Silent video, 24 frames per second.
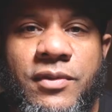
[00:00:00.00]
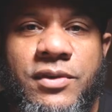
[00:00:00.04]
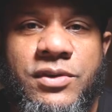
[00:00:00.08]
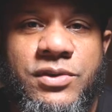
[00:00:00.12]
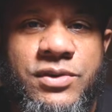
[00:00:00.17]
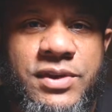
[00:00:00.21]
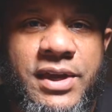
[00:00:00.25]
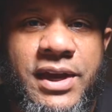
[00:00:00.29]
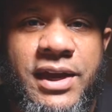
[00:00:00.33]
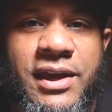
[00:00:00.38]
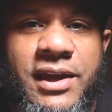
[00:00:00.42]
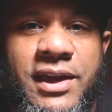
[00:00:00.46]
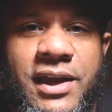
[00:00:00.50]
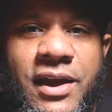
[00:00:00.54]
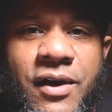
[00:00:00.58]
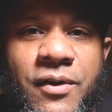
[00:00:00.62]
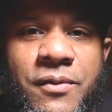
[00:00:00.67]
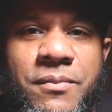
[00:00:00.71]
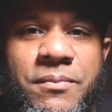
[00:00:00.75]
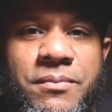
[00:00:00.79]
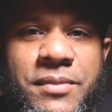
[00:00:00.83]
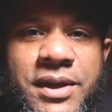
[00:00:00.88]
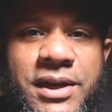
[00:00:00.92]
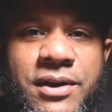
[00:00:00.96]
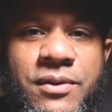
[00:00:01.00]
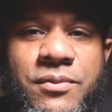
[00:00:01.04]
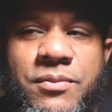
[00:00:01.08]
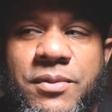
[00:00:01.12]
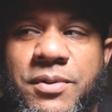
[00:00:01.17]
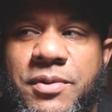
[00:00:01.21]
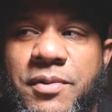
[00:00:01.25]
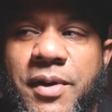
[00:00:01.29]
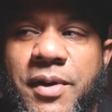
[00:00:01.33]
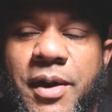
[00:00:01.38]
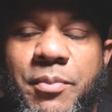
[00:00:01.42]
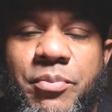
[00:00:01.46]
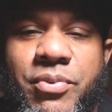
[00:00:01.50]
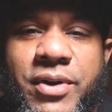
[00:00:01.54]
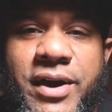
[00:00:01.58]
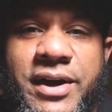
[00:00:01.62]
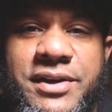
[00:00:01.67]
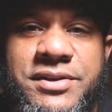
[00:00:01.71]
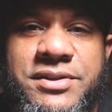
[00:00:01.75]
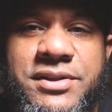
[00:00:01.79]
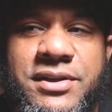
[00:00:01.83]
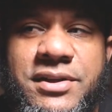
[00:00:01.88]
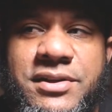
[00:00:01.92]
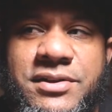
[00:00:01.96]
So that helped me with my
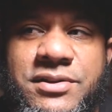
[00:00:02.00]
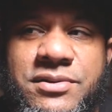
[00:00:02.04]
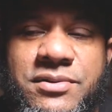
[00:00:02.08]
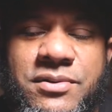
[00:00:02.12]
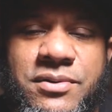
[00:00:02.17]
process